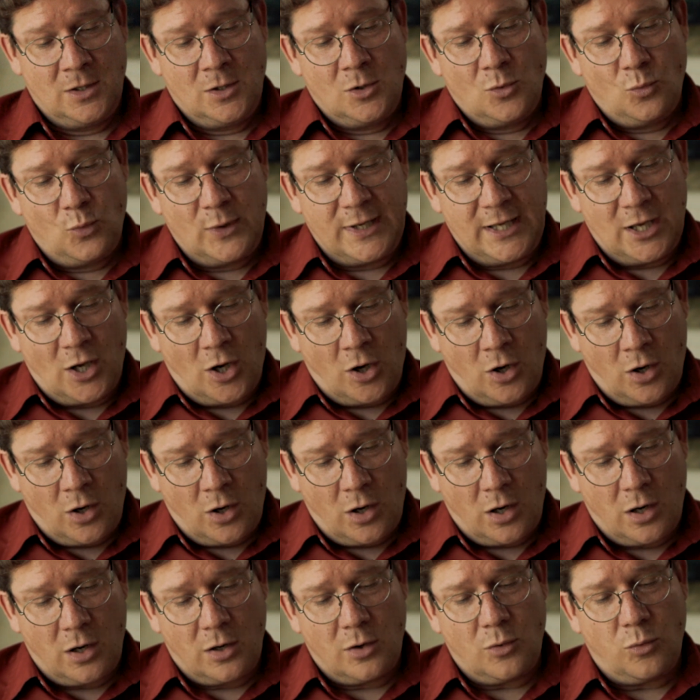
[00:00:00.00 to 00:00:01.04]
We
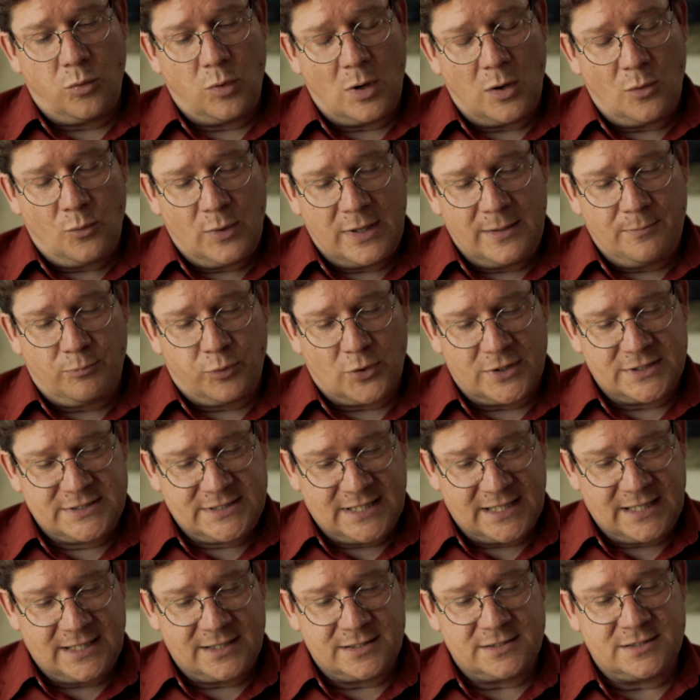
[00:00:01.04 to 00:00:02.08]
are what we
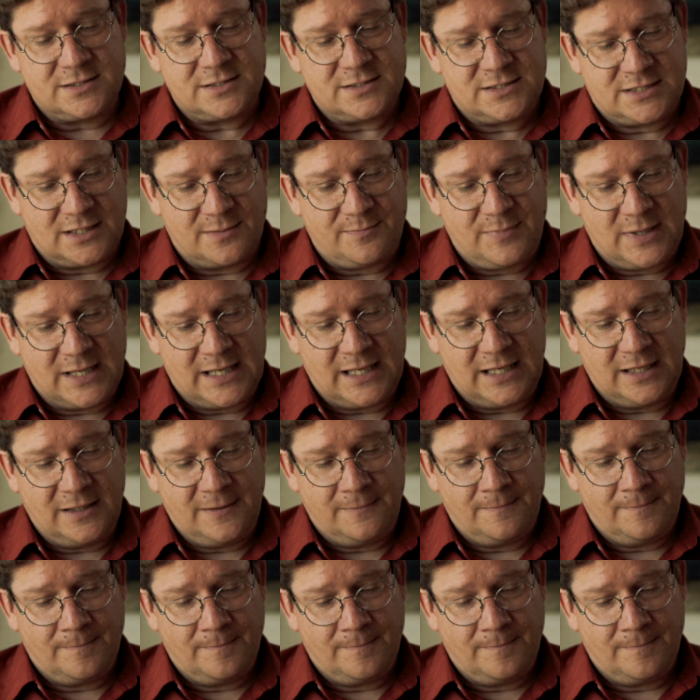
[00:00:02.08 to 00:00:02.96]
pretend to be,